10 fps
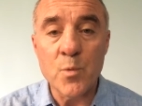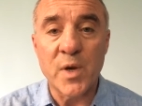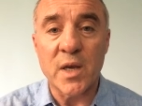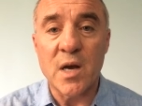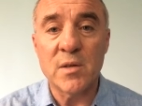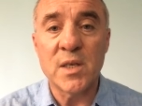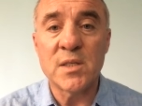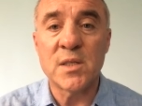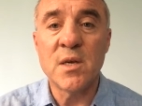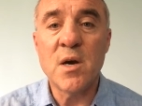with
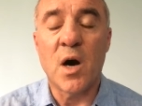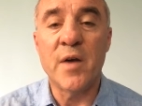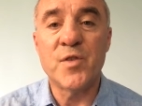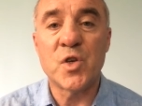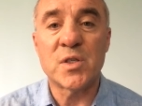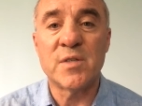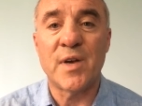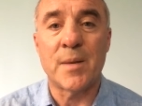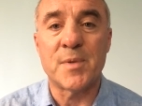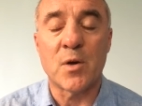accountants. I've just
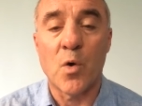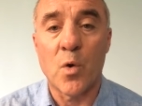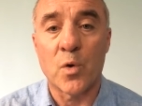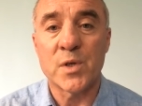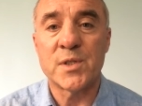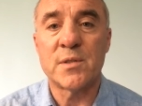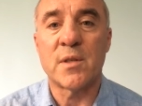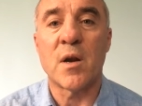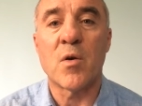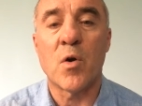developed a course
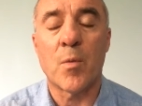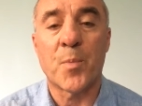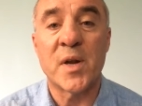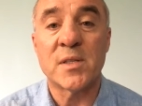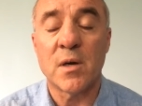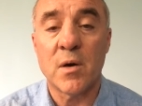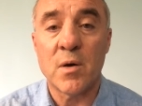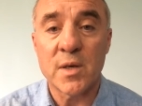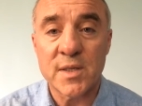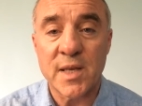that incorporates
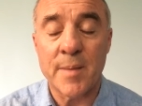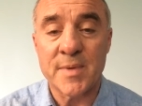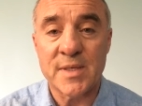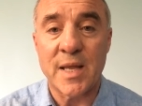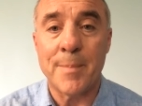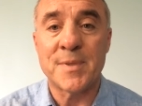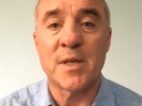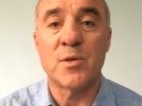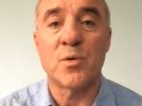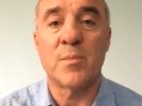all the same steps
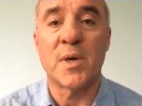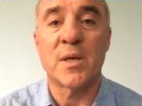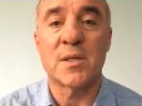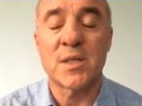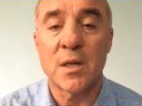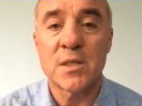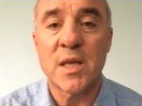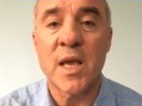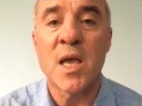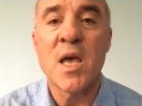I do in my
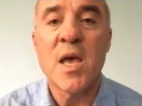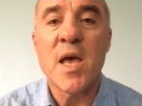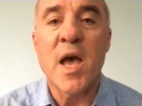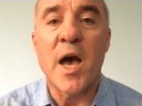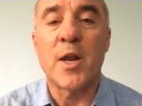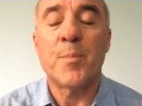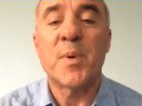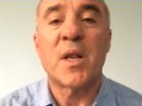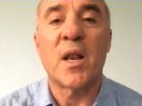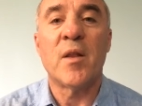consulting. And up
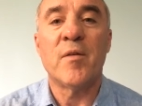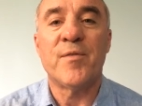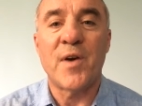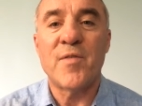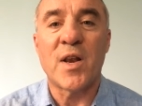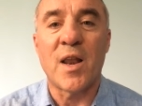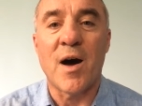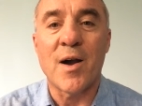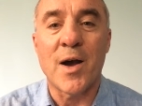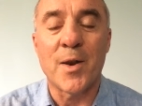until five
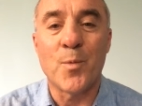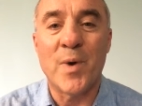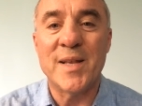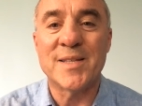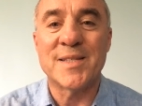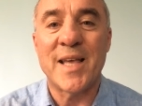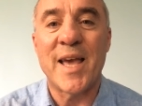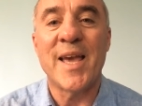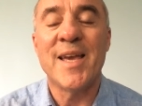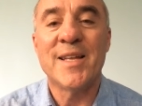o'clock on
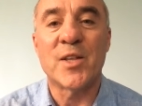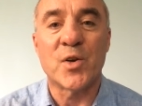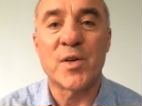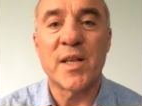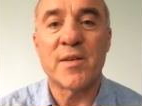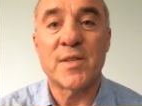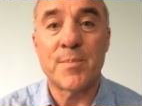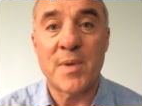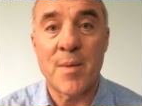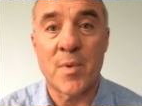Wednesday, the 13th of
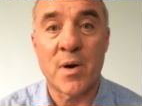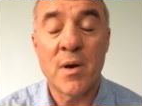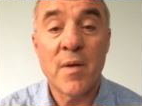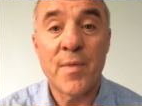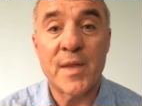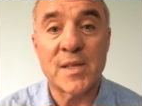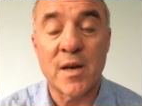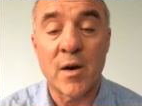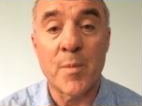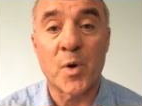September, there's an
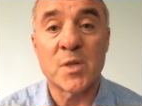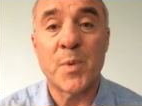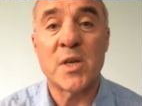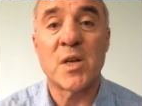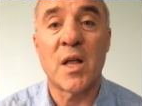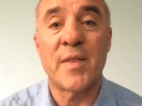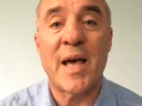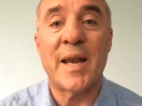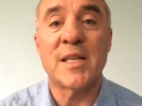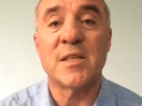early bird special on
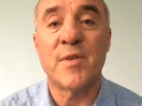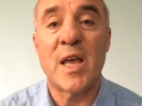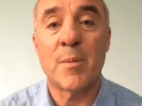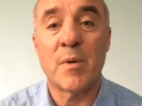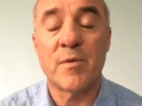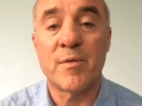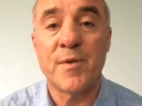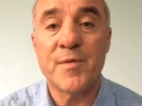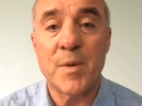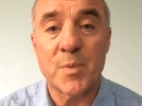that. It's available for
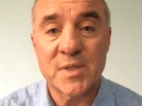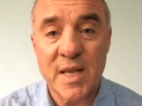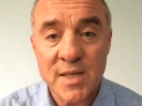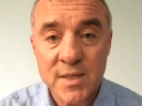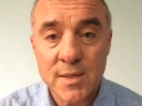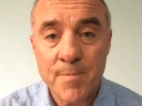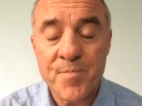50%